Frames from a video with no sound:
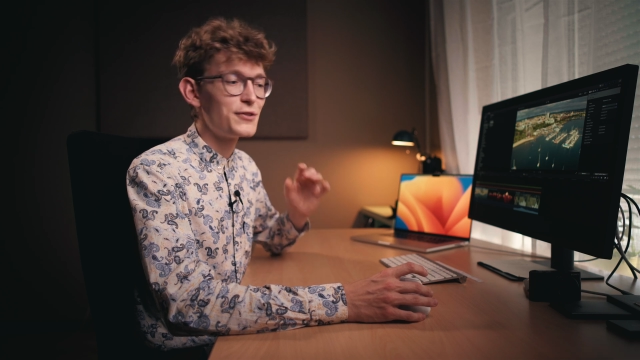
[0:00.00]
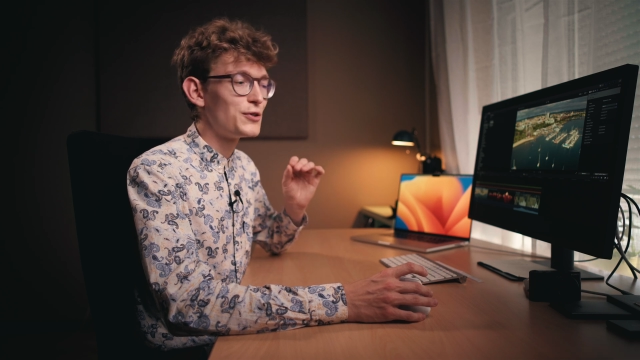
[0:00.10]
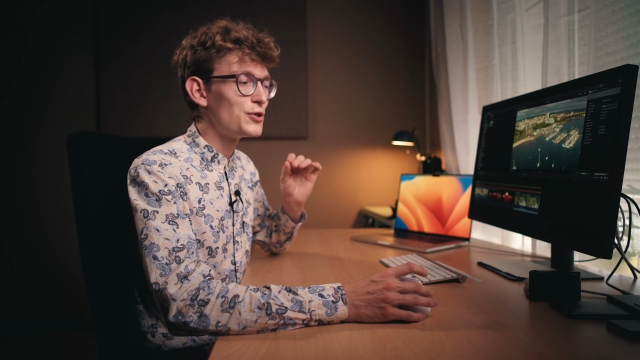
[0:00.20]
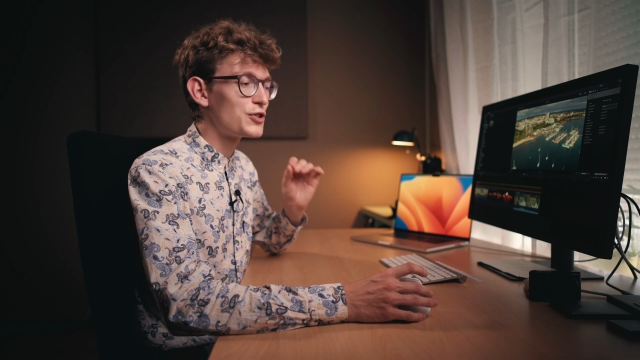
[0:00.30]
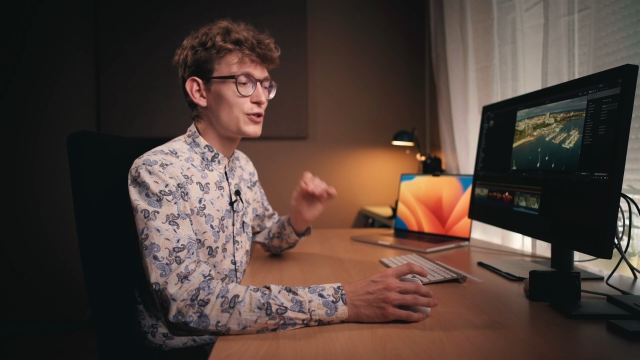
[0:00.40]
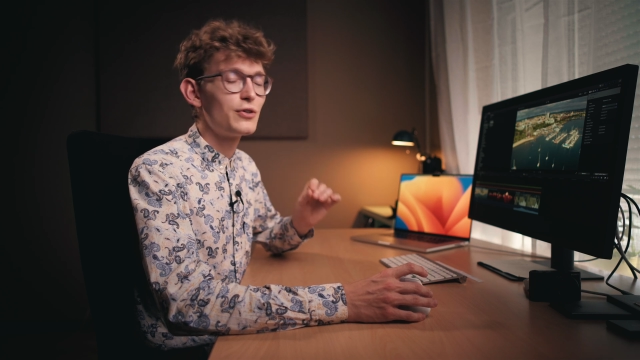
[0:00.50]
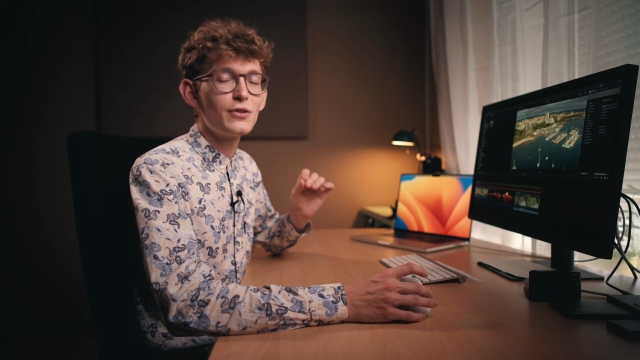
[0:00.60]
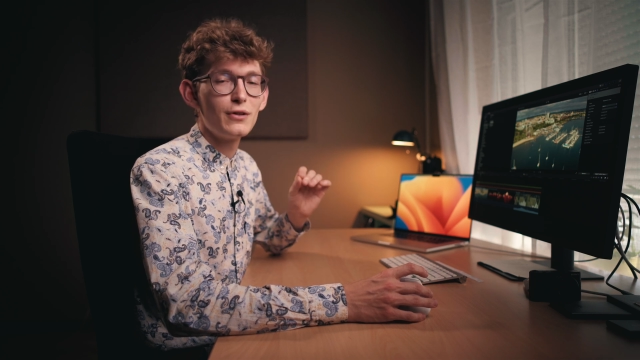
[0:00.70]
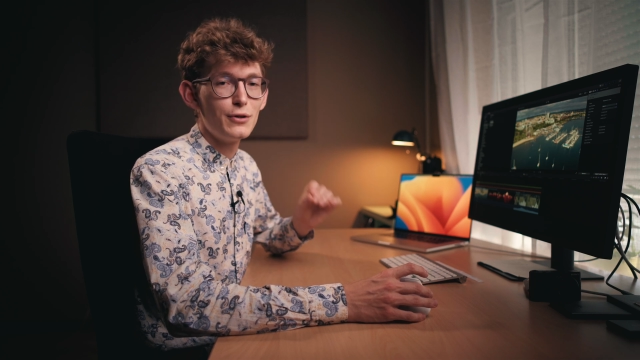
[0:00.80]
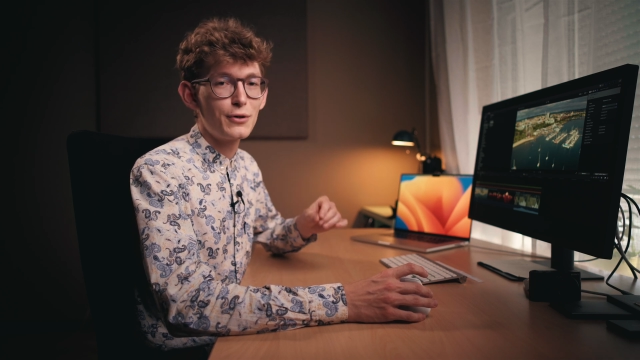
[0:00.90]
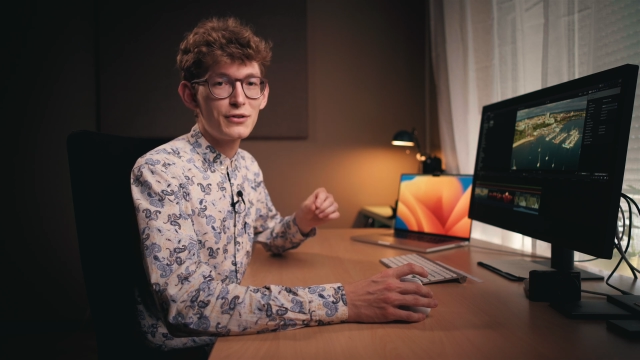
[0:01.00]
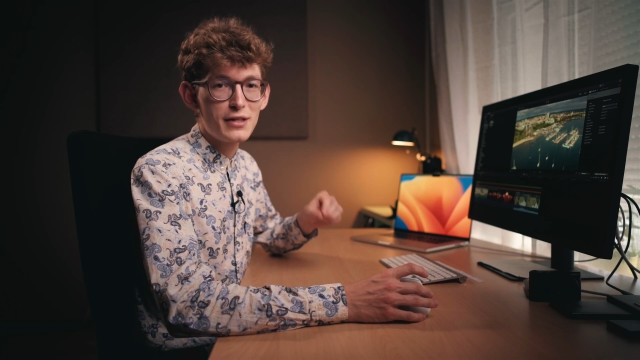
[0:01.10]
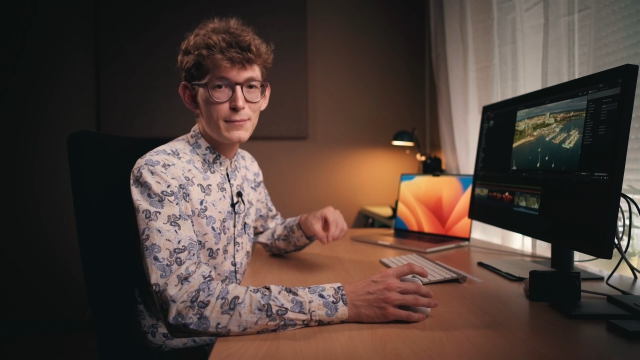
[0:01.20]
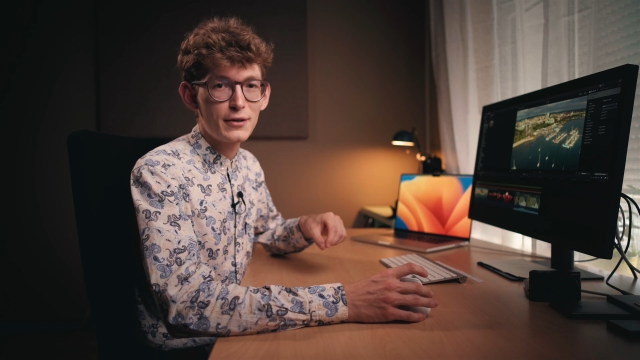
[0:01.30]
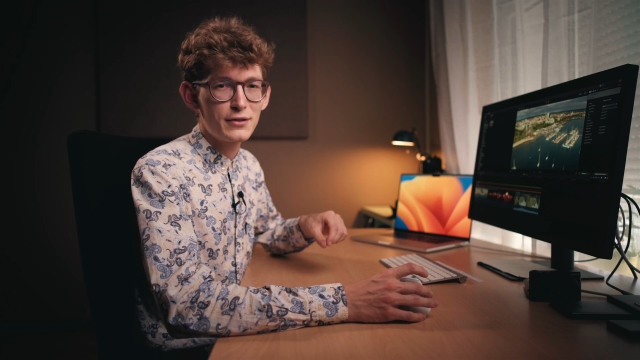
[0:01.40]
and you should
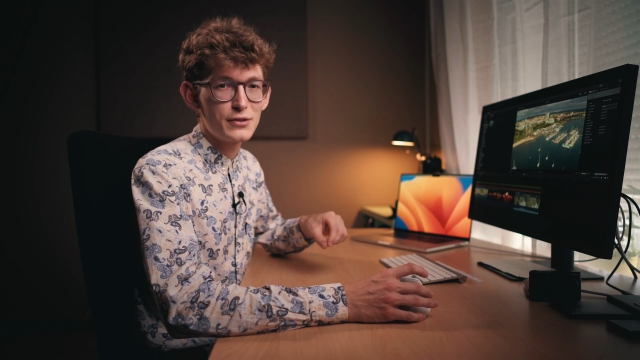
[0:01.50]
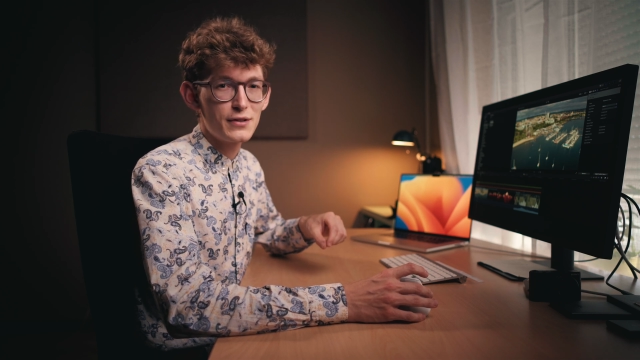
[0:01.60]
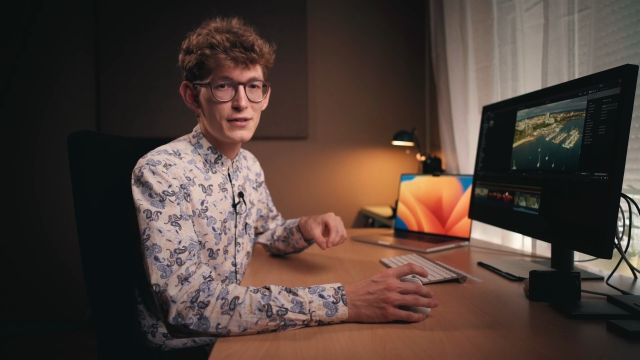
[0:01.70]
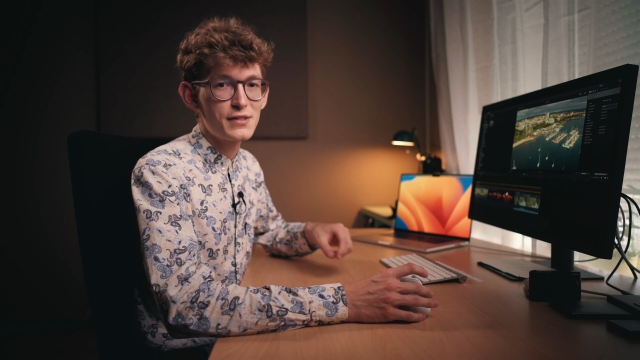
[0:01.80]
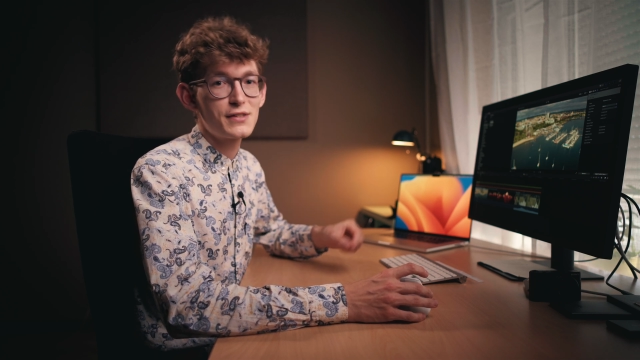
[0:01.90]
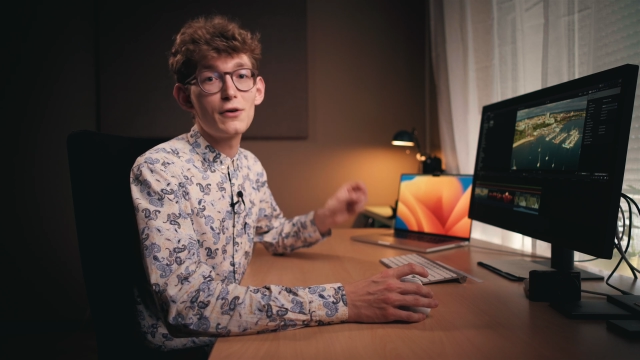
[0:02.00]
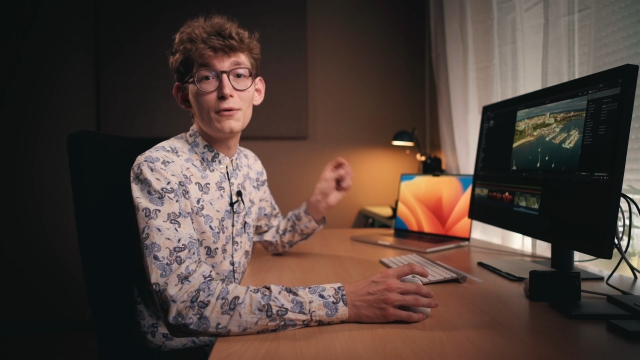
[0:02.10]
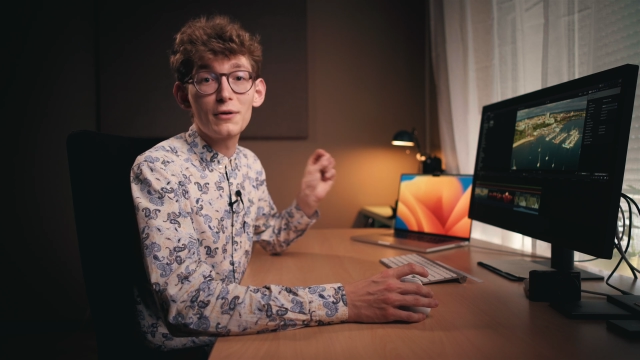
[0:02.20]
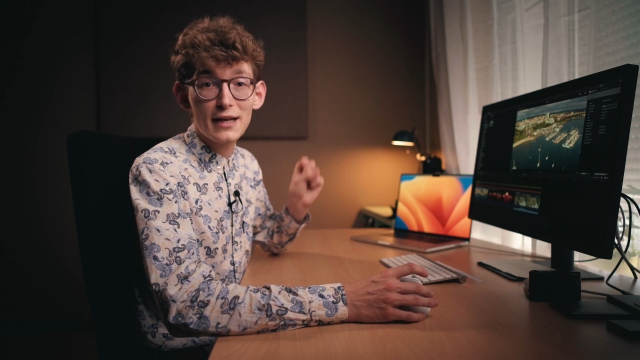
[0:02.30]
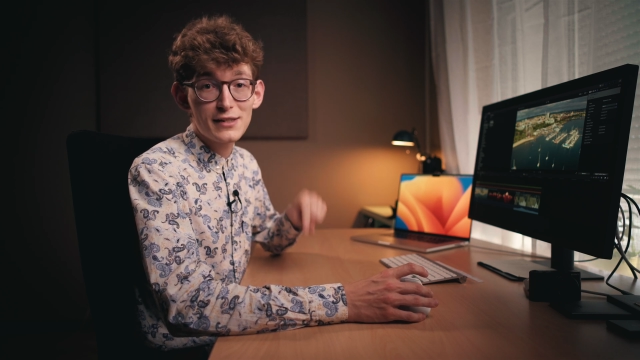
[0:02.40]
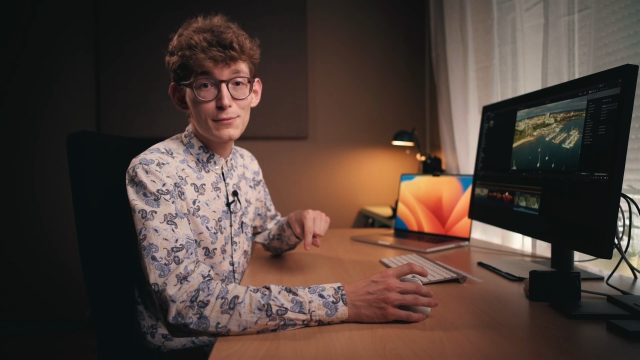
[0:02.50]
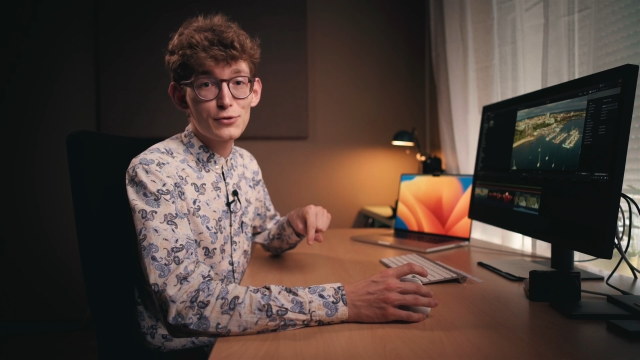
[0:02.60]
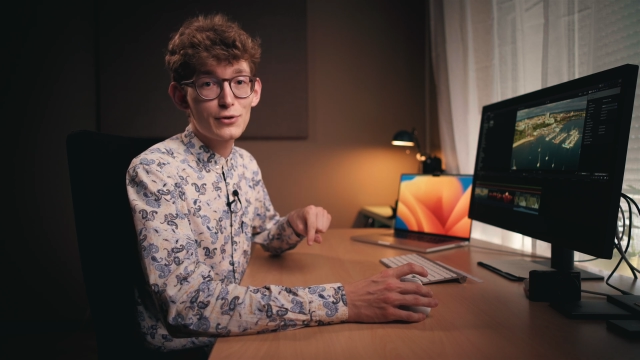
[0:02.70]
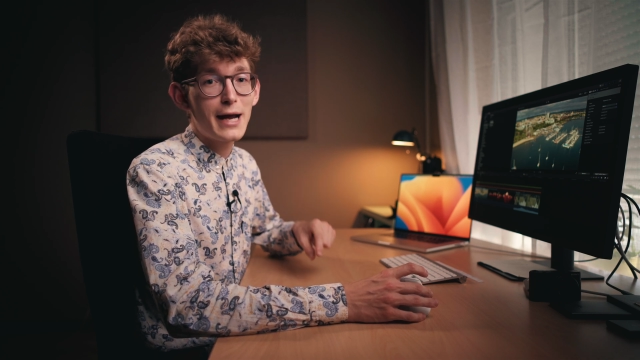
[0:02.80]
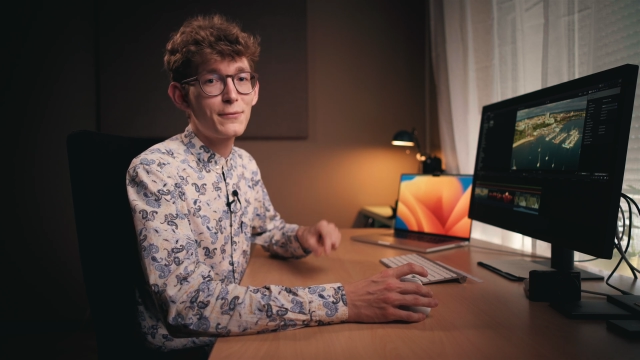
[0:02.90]
look deeper into this, so get
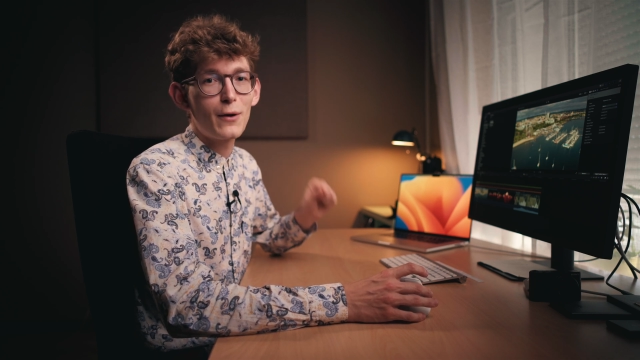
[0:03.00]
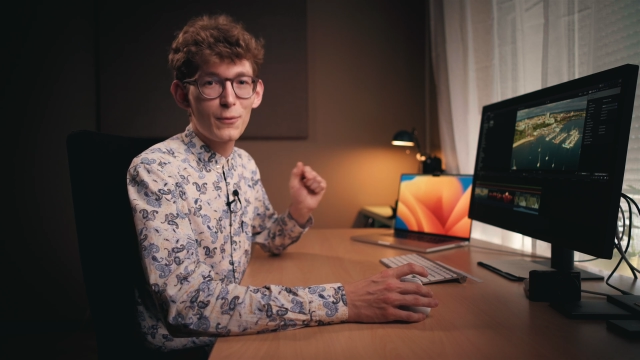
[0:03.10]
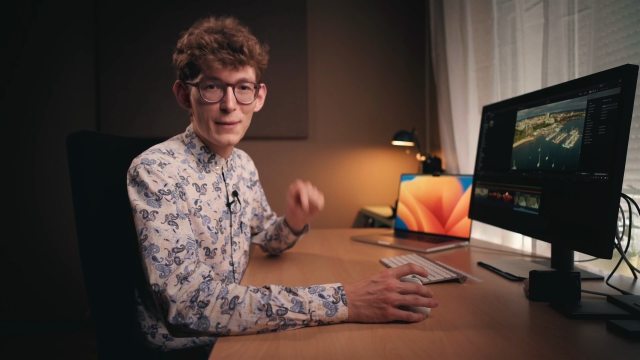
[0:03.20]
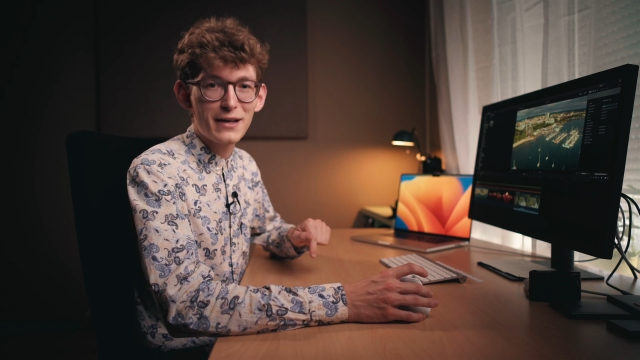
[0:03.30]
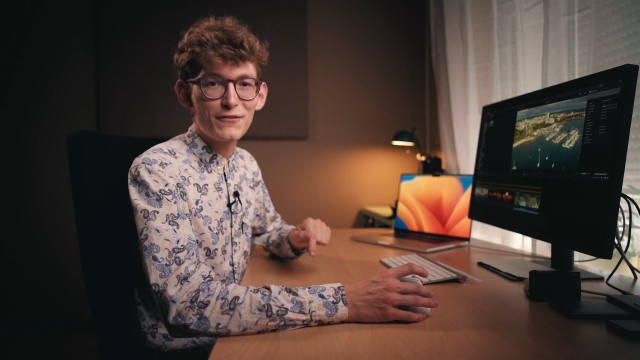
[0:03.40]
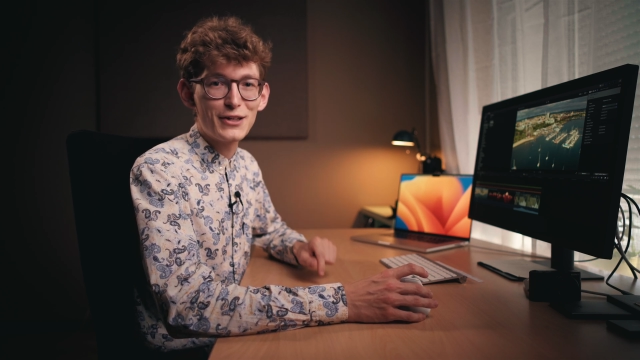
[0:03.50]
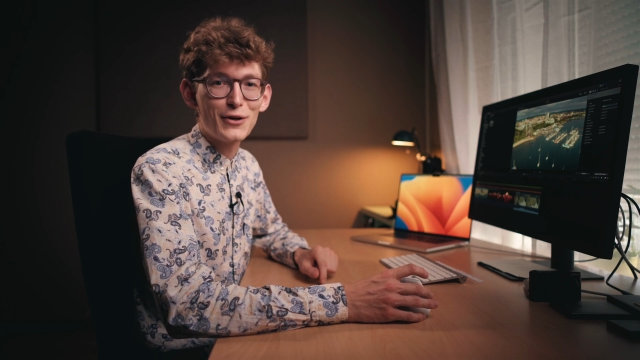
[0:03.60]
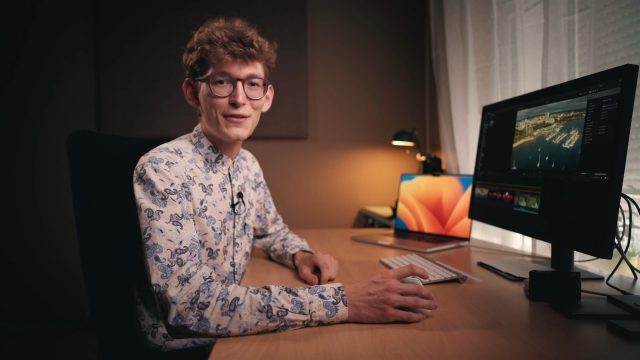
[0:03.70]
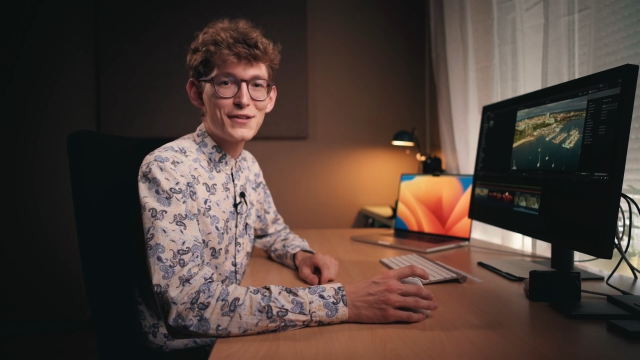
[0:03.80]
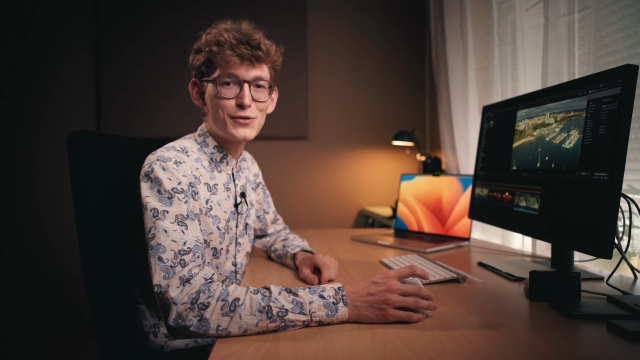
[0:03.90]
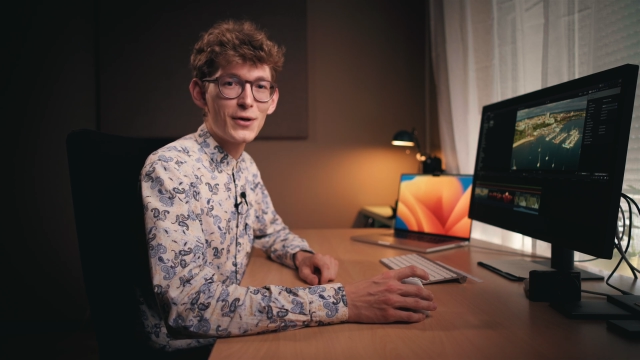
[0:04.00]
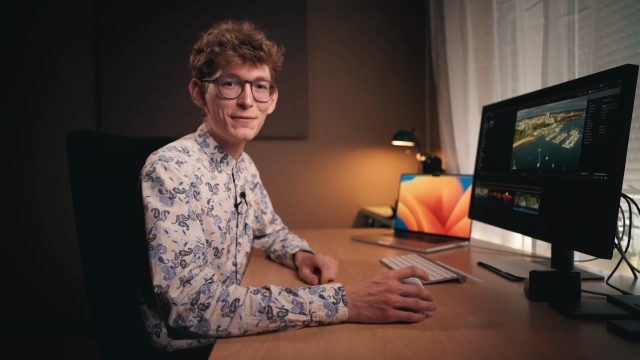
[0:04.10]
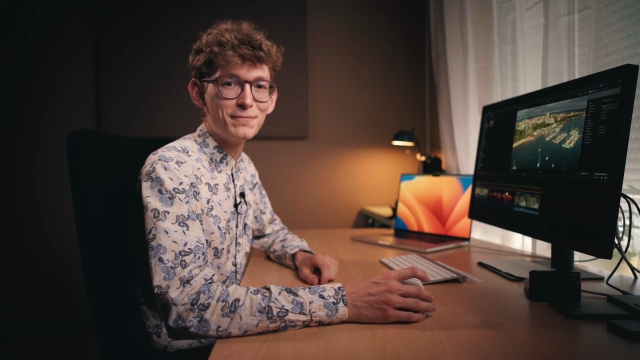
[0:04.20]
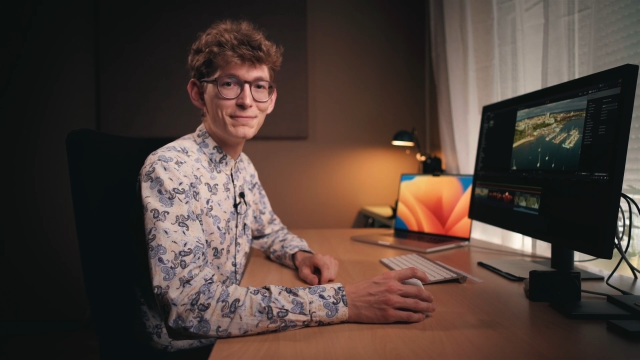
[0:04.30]
subscribed, I will make a video on this one.